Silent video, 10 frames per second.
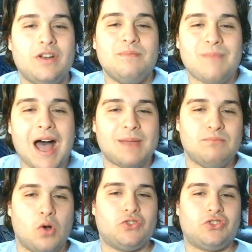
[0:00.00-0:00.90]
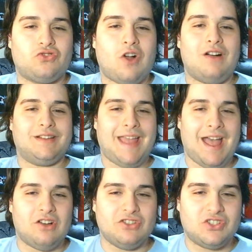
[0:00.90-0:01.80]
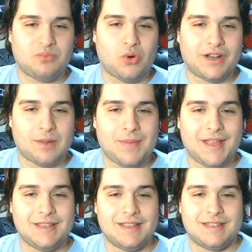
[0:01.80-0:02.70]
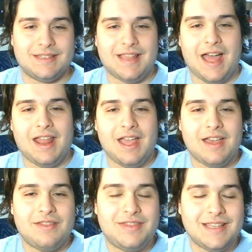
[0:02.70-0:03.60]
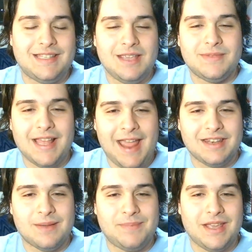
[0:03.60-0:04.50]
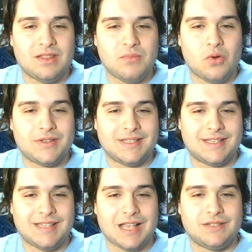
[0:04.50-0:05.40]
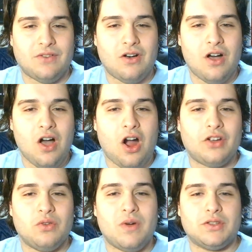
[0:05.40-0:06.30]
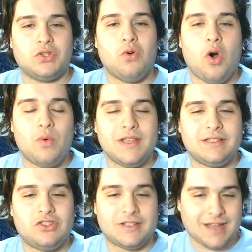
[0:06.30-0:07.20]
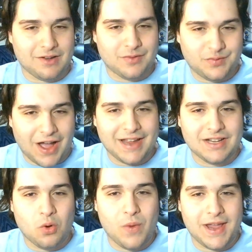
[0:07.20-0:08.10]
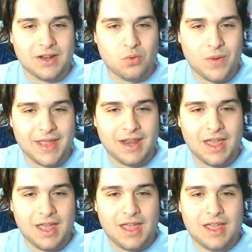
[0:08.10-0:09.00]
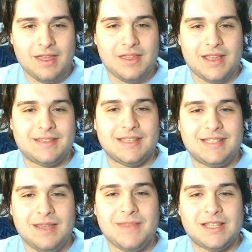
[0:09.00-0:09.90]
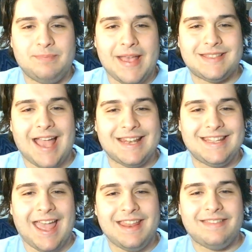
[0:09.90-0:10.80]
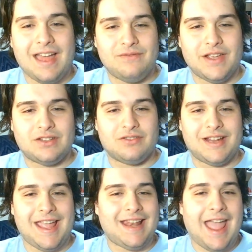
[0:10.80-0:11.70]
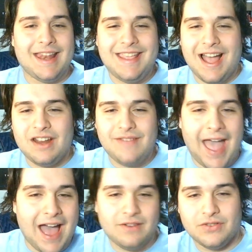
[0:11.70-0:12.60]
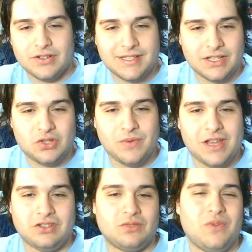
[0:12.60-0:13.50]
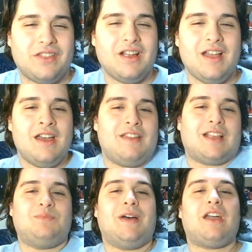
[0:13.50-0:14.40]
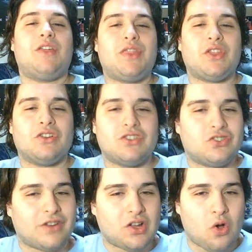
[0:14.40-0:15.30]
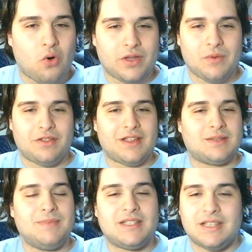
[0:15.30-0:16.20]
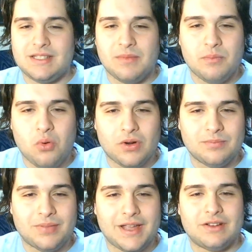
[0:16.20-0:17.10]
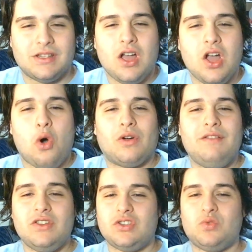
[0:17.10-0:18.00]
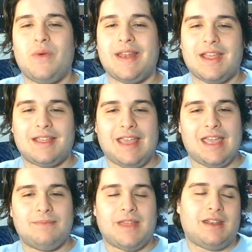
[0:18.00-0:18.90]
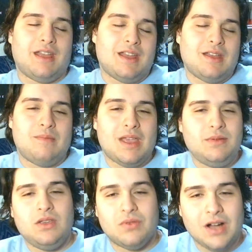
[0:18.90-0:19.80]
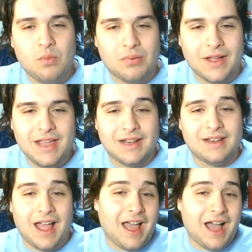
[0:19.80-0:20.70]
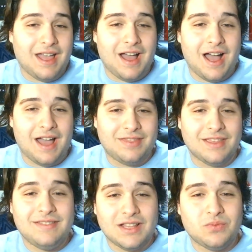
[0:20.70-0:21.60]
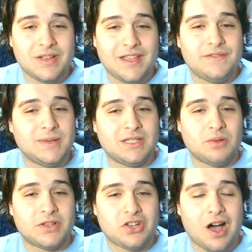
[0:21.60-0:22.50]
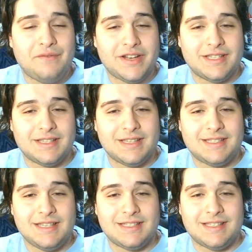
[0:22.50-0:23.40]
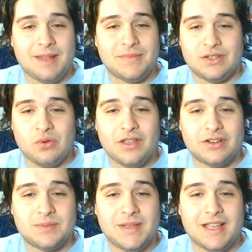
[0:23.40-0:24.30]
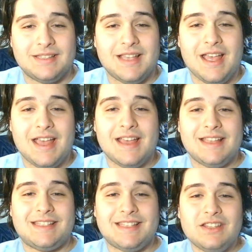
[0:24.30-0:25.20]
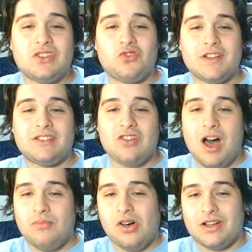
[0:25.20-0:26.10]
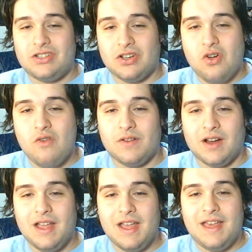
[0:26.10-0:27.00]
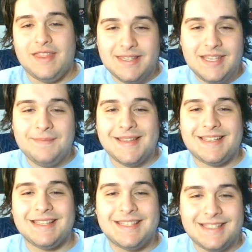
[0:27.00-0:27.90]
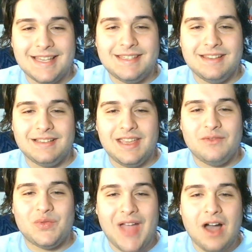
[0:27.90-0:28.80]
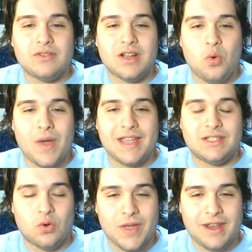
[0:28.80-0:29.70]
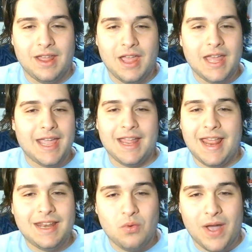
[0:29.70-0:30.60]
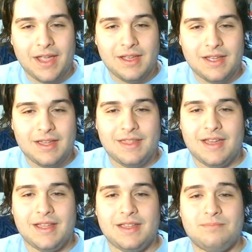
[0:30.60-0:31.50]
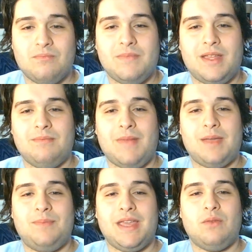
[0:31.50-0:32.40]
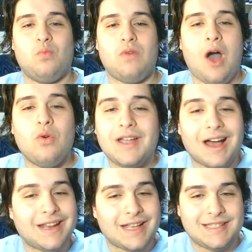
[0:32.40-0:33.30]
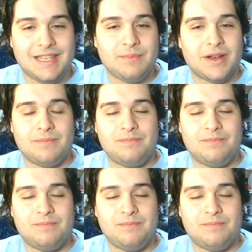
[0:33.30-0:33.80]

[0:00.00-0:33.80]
of my most strongly held sporting opinions is that the teams that end up being the most successful are the ones who always just kind of find a way to win. It's the team that's best at getting that victory in any kind of adverse situation, whether that's playing a third string goalie, whether that's missing some important players, or even just winning a game that maybe you were outplayed. And I think that's what gives me so much confidence in this season's Edmonton Oilers, because since Kris Knoblauch took over, this team has consistently found a way to win in any way. It might be outgunning a team in a